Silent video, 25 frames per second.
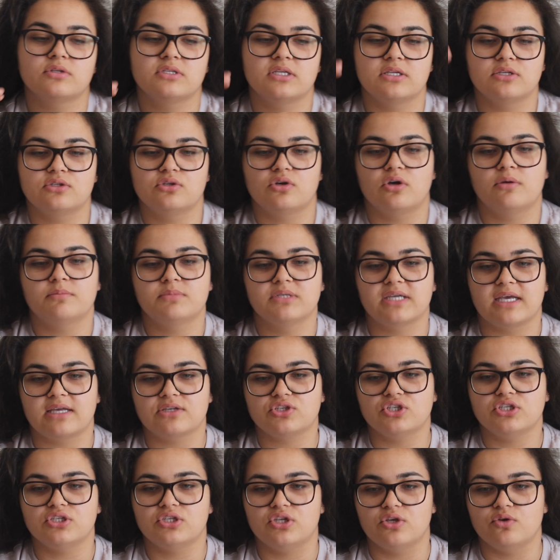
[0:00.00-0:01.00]
to the top to
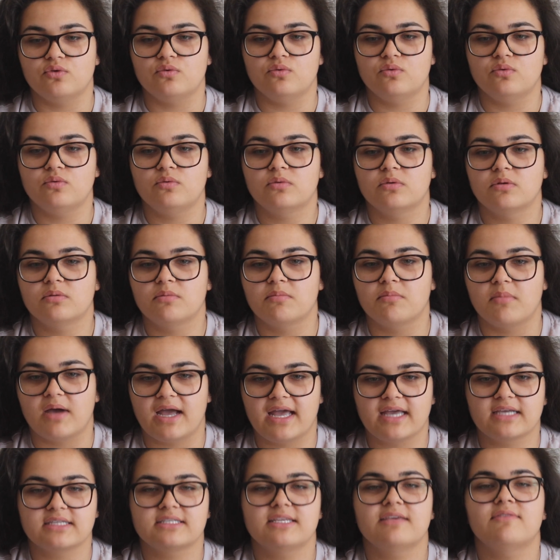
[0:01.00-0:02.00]
actually do my
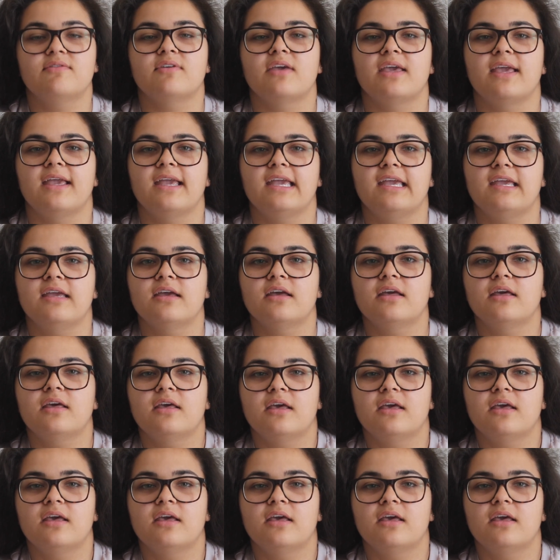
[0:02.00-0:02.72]
activity,